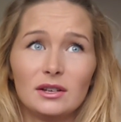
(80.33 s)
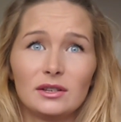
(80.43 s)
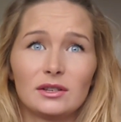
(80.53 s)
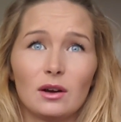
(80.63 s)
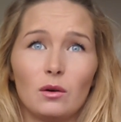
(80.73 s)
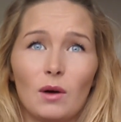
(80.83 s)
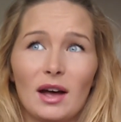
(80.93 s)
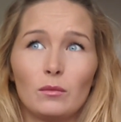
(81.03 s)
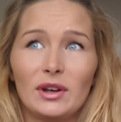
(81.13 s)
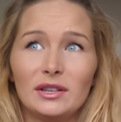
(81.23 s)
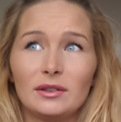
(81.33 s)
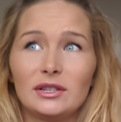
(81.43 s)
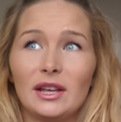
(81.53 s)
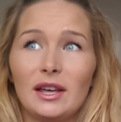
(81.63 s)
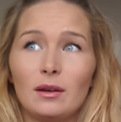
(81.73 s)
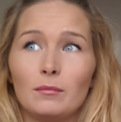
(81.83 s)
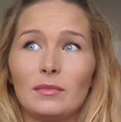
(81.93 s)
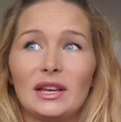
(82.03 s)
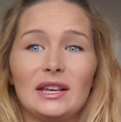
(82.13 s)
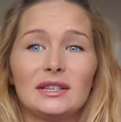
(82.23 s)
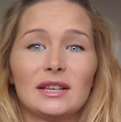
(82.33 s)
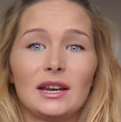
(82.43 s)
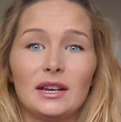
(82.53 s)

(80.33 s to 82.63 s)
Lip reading: So I went to him. He said